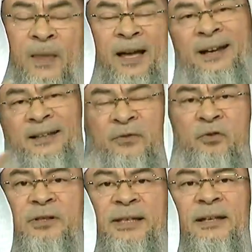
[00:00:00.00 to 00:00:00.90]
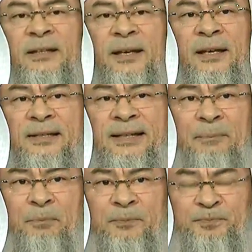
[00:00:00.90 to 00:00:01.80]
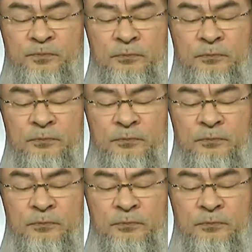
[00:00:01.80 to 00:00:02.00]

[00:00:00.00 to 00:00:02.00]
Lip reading: And I'll give you a second example.